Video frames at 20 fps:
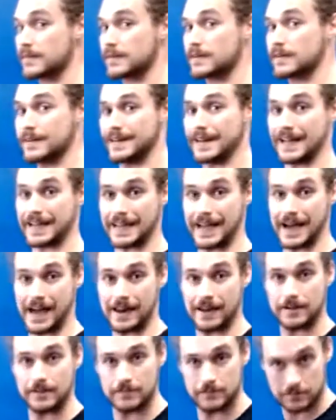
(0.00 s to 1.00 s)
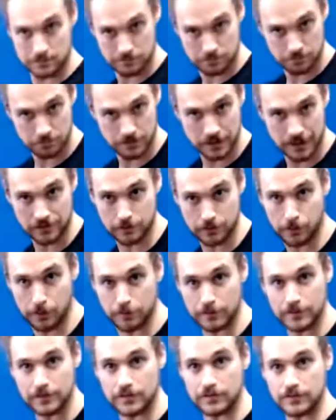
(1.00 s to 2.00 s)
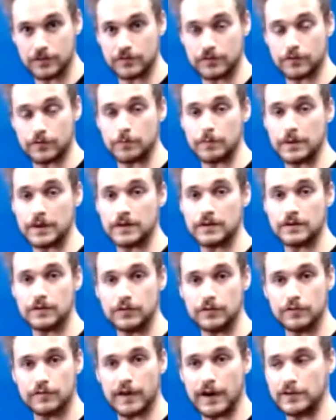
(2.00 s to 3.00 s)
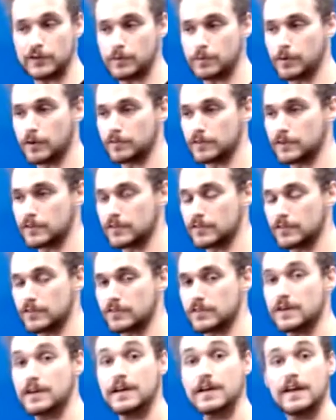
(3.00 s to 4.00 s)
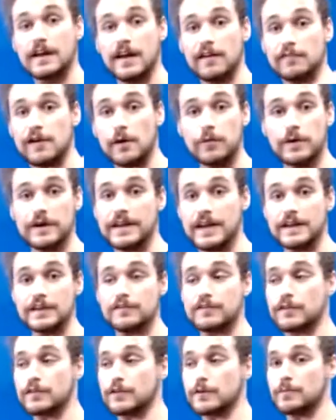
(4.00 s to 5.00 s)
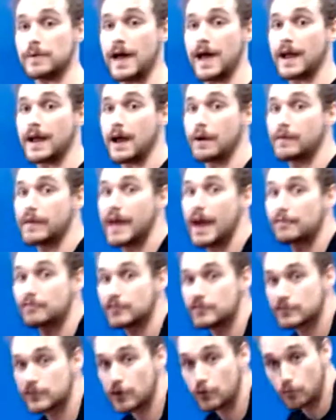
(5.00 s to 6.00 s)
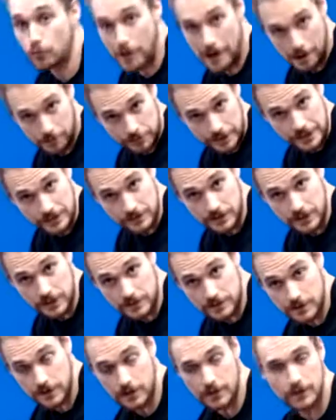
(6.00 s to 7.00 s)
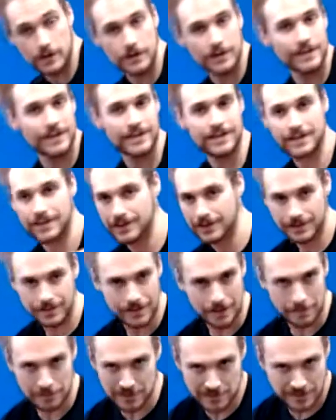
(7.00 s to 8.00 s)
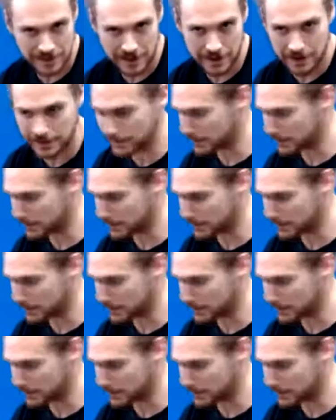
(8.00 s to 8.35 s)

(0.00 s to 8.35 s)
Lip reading: And I got it. That's a perfect distance for me. You find your perfect distance. If I went any further back, I would have to start rounding to get there. That means that ain't